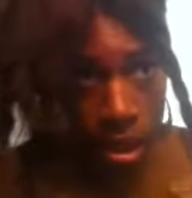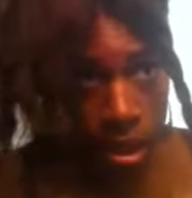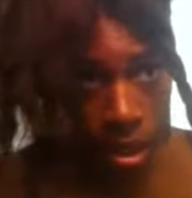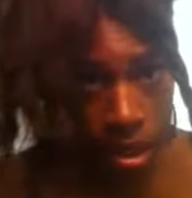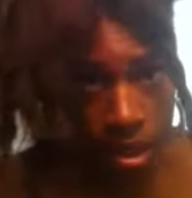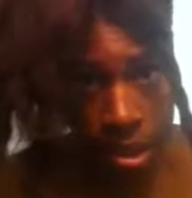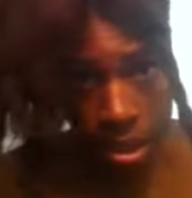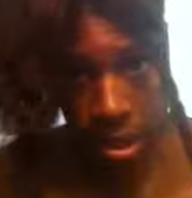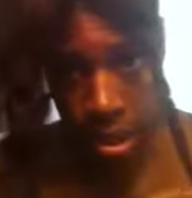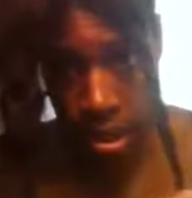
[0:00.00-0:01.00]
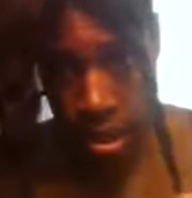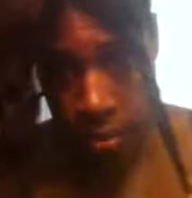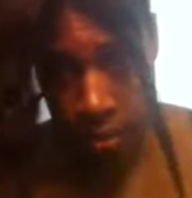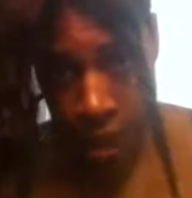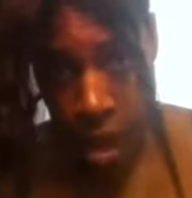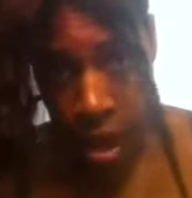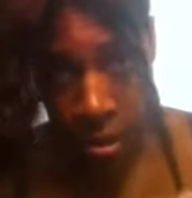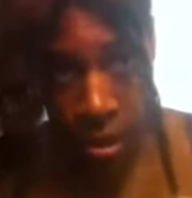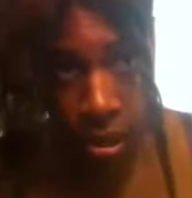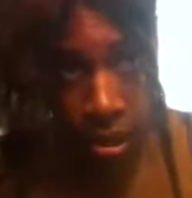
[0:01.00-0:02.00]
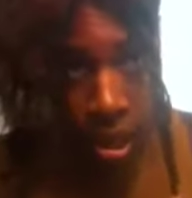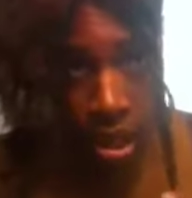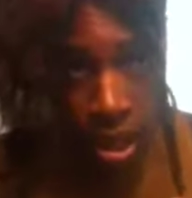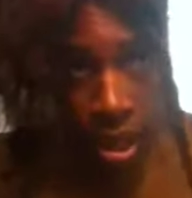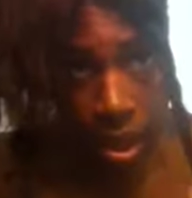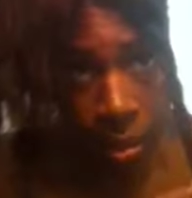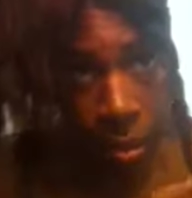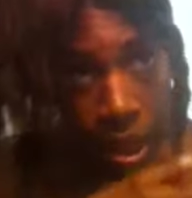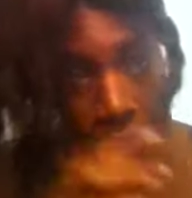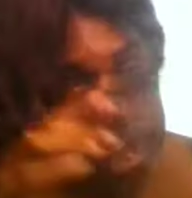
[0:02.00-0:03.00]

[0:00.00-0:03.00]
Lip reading: and yeah, so you just pin it